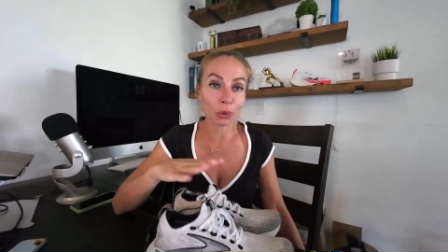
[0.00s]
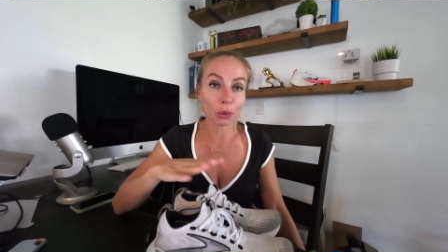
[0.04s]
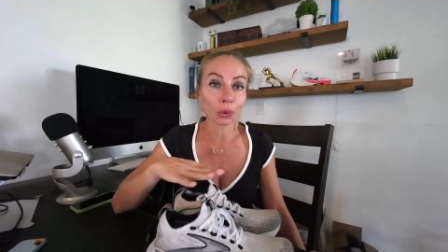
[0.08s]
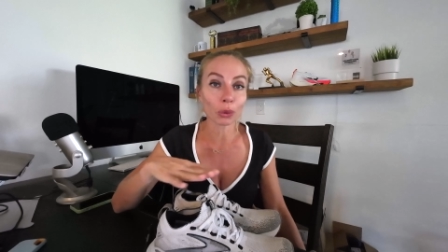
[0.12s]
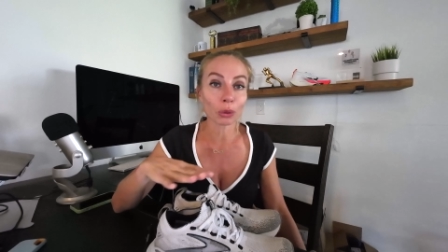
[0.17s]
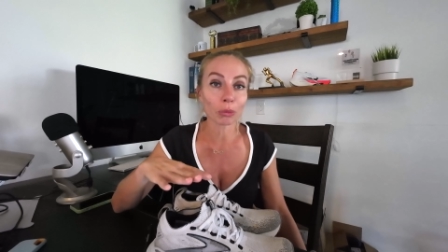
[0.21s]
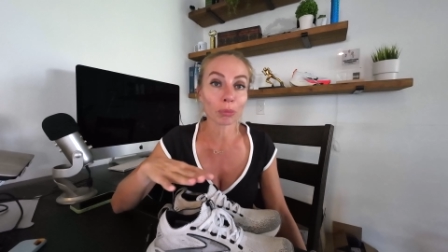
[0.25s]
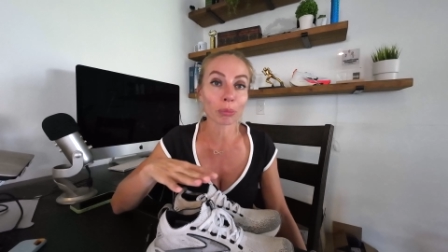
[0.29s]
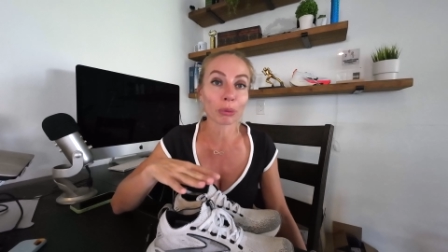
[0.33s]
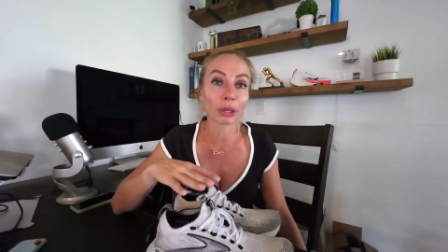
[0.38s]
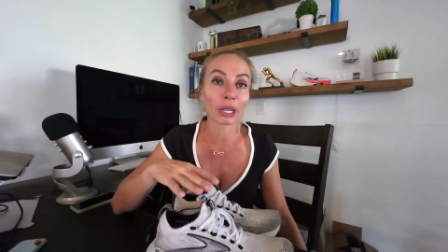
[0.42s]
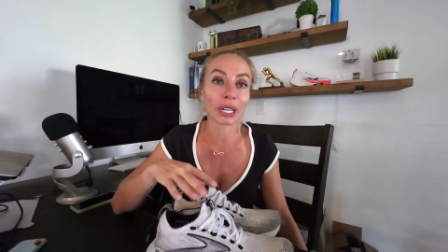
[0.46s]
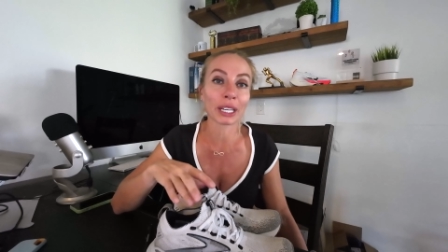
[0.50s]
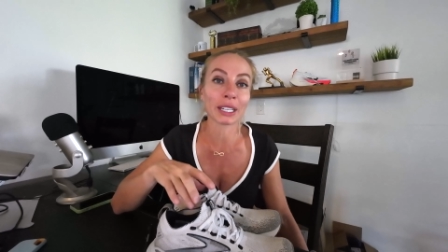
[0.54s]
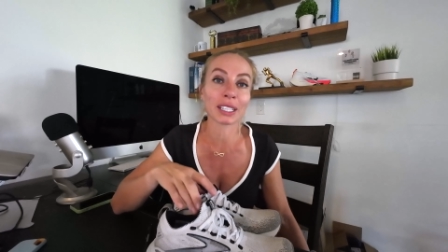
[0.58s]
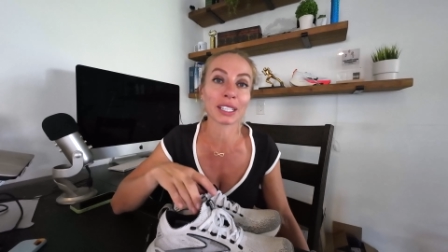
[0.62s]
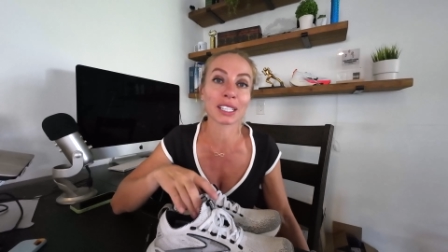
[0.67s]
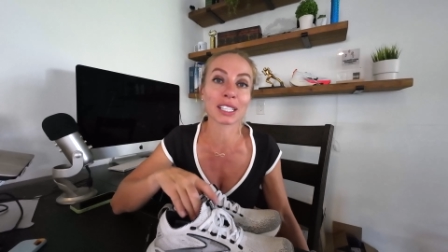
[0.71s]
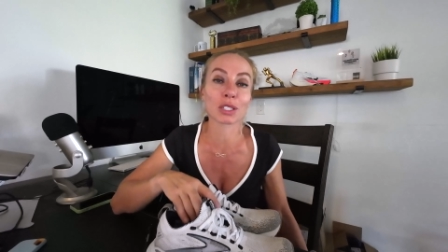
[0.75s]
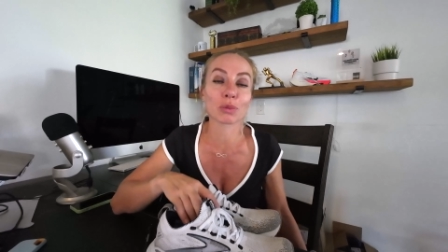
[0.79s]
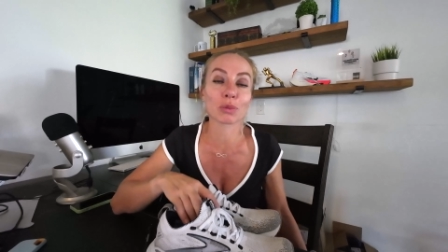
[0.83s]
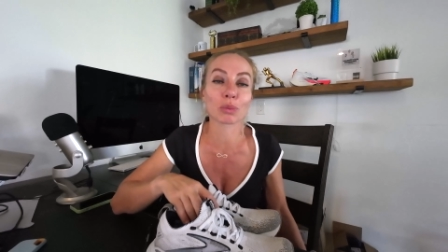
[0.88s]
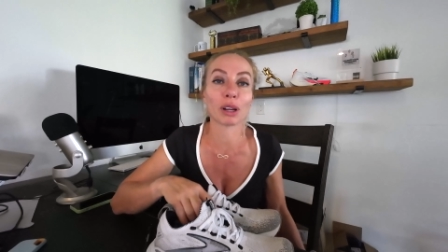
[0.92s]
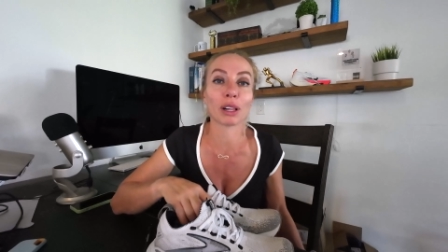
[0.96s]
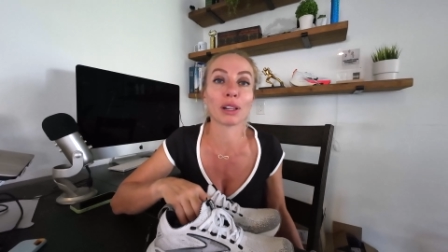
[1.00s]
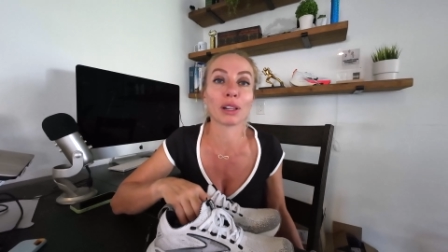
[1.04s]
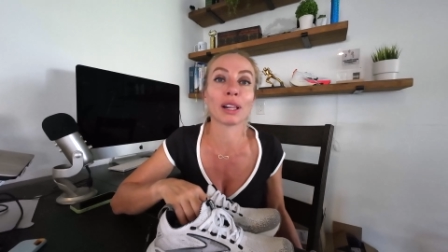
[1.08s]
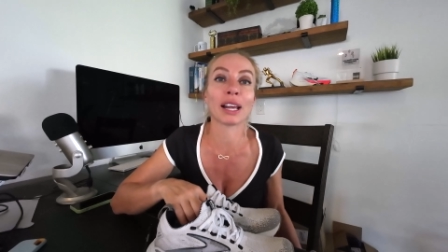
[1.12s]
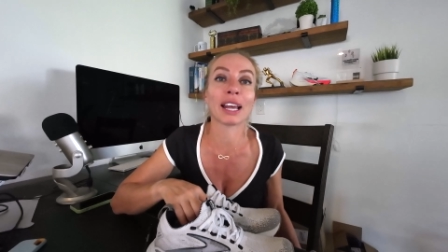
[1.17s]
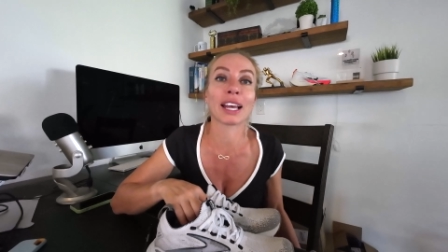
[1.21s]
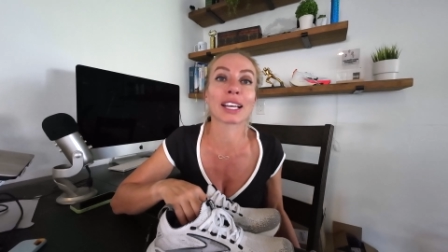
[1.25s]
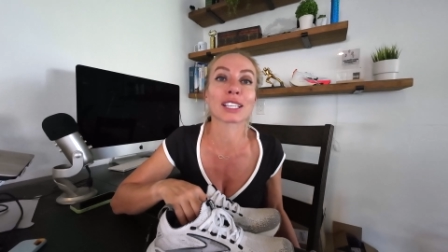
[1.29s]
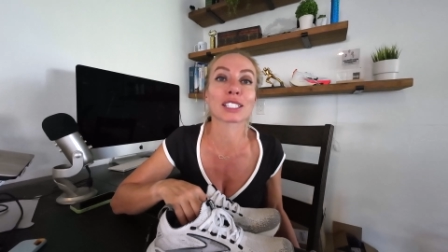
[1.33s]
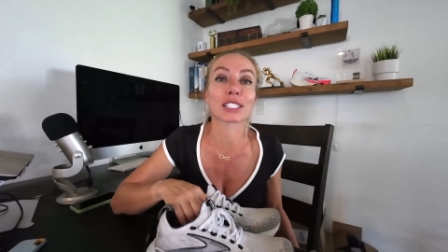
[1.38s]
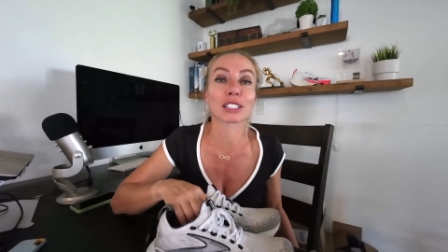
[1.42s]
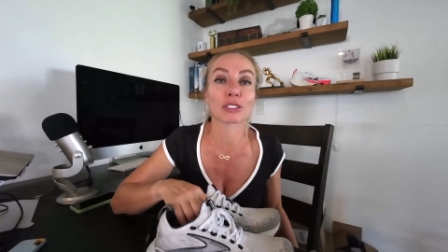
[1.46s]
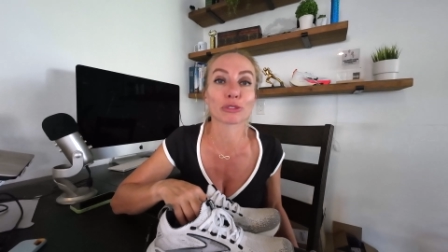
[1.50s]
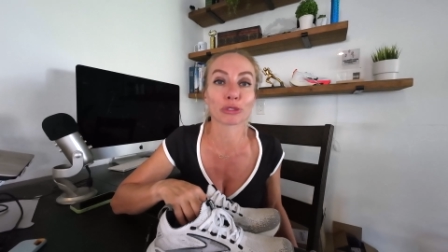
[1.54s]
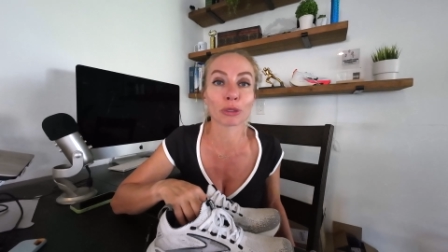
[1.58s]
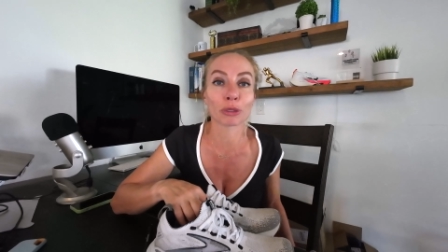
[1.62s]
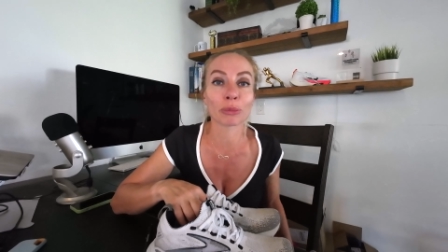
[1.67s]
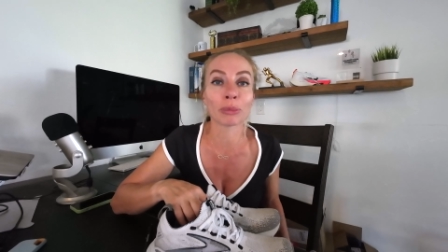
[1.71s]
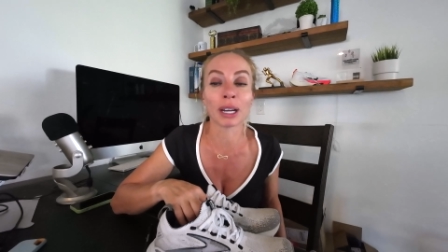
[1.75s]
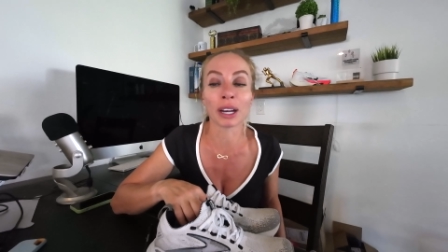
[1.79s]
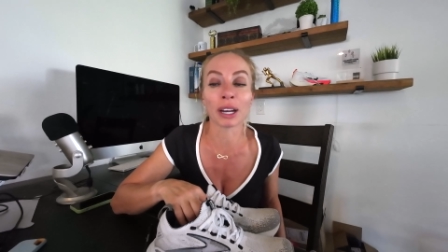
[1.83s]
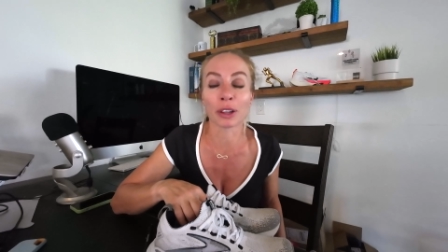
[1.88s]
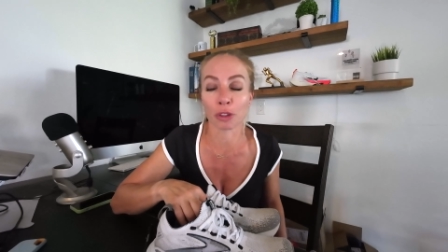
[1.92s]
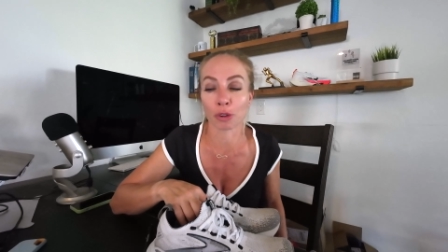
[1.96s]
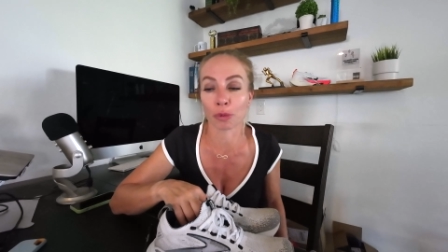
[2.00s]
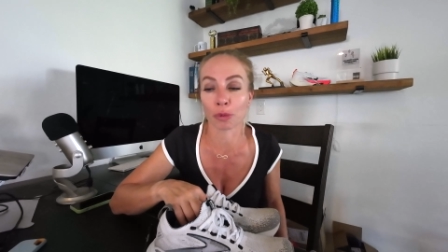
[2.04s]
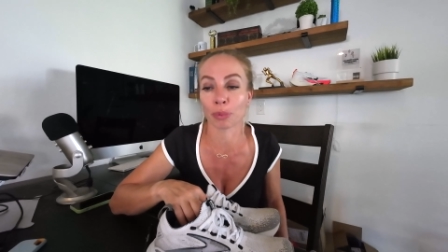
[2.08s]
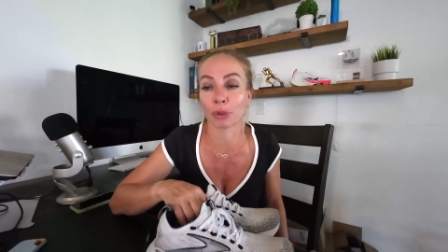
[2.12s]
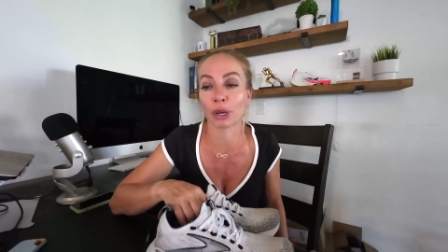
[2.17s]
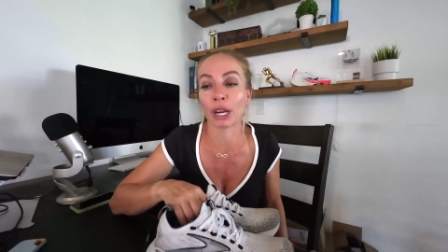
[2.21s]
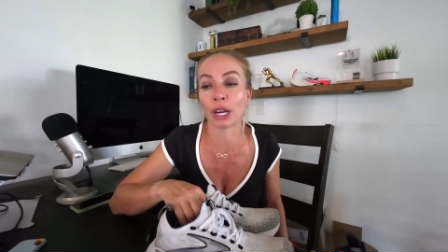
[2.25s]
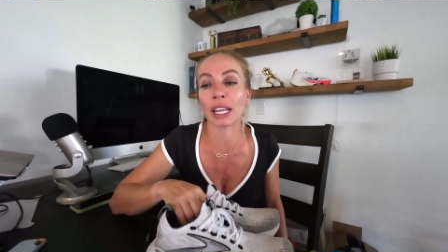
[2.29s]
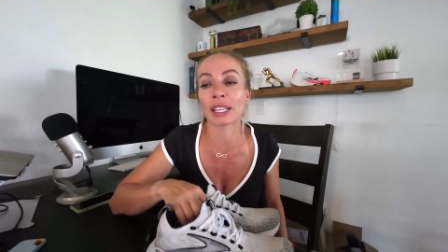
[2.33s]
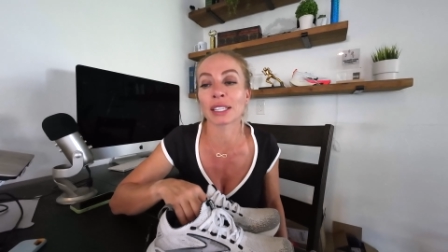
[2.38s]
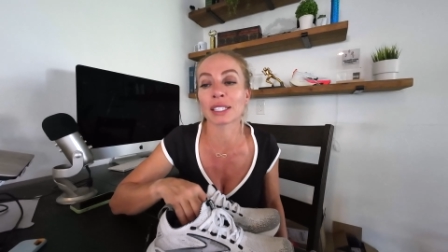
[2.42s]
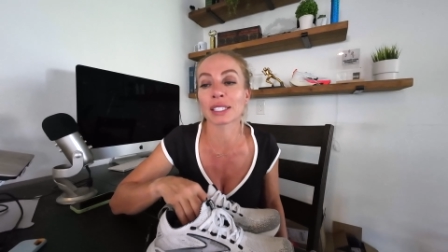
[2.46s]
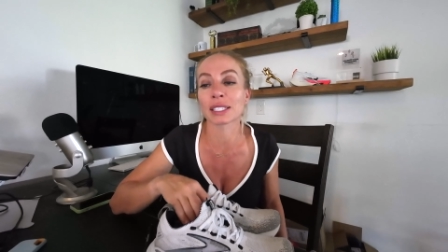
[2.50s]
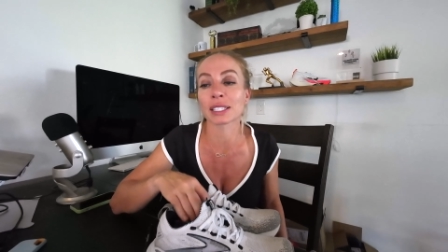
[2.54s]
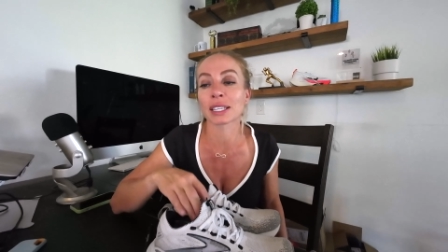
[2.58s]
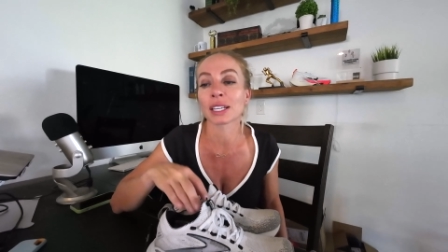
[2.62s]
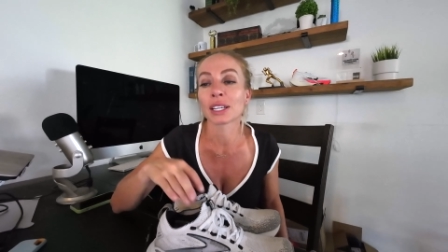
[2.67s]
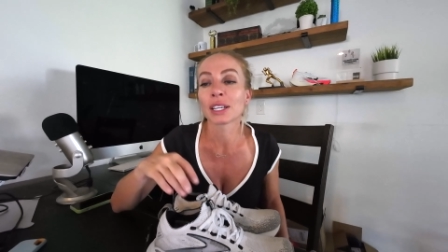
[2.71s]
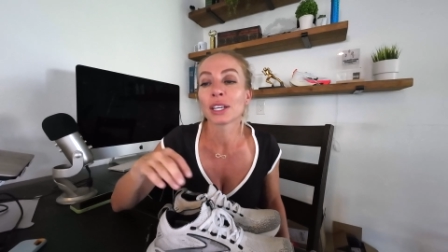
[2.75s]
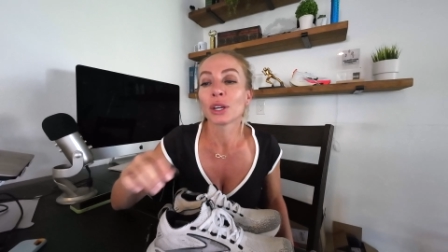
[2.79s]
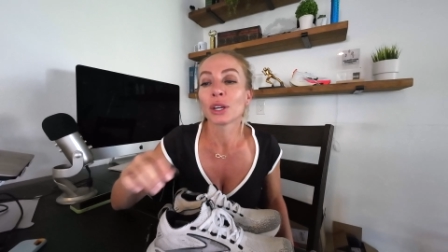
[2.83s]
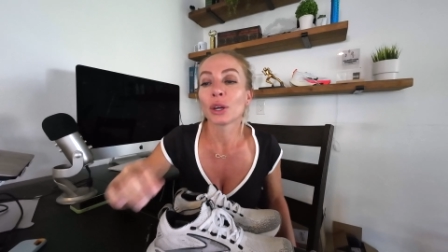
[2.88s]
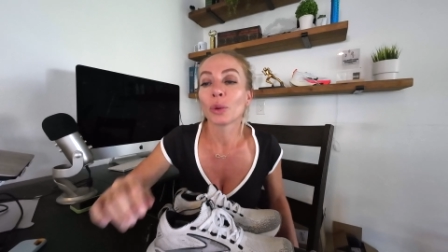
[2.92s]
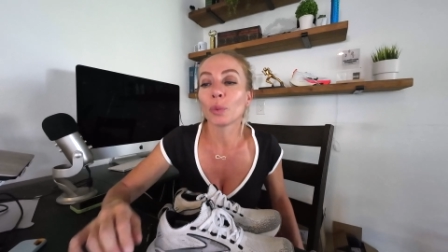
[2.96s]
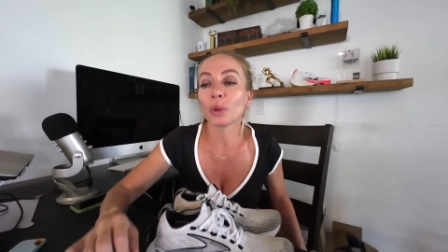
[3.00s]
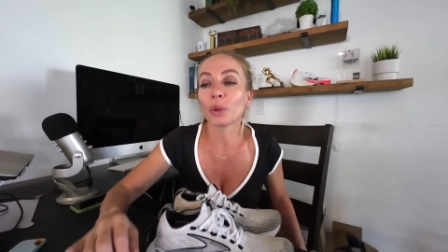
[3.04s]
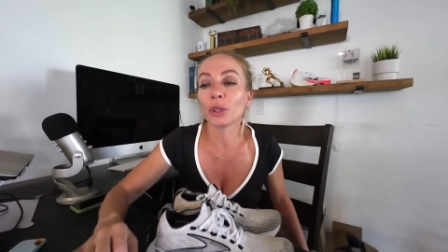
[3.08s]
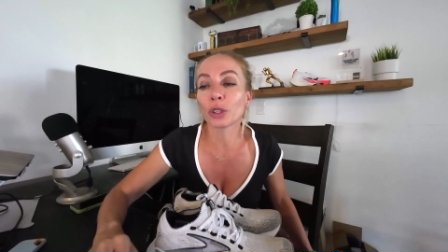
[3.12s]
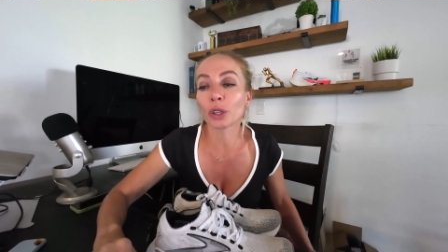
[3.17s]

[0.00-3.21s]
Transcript: own brand as well as from other brands. When you